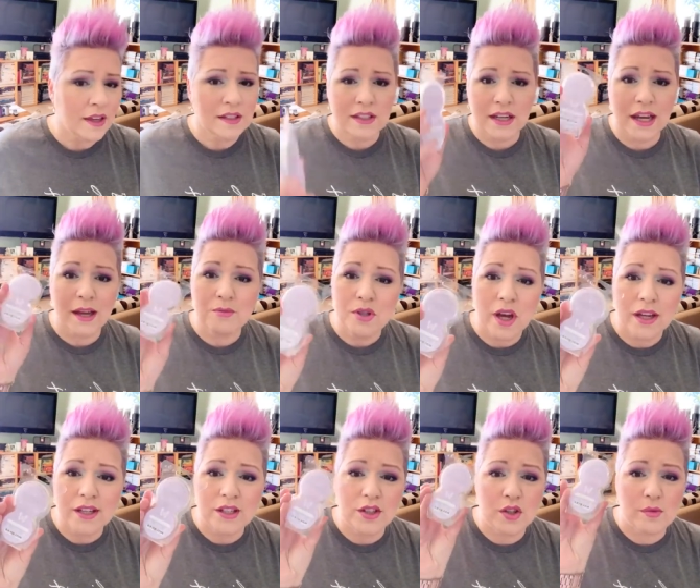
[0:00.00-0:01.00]
Today I'm
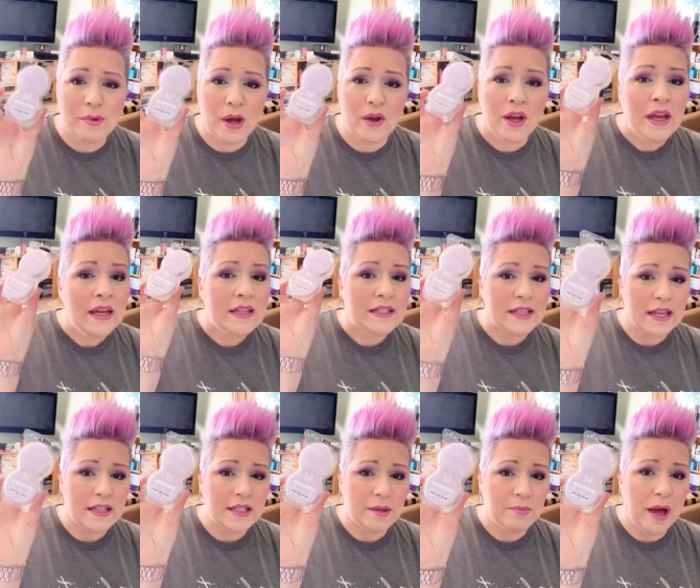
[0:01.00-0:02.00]
talking to you about
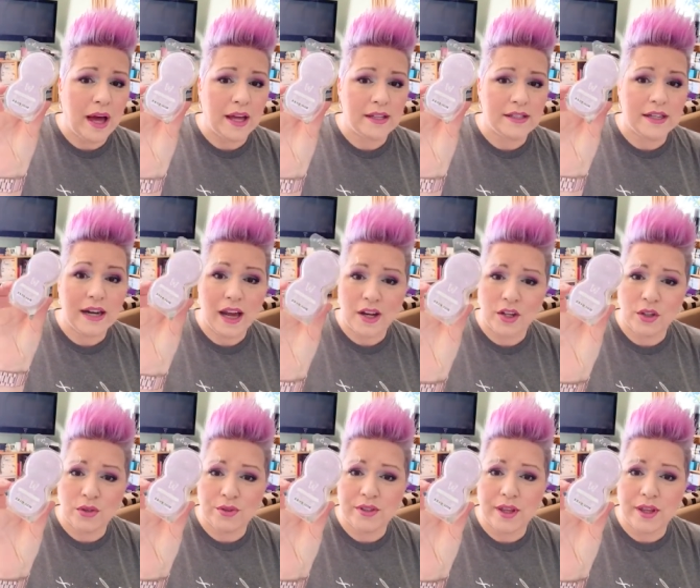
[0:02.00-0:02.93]
Scentsy pods and how to use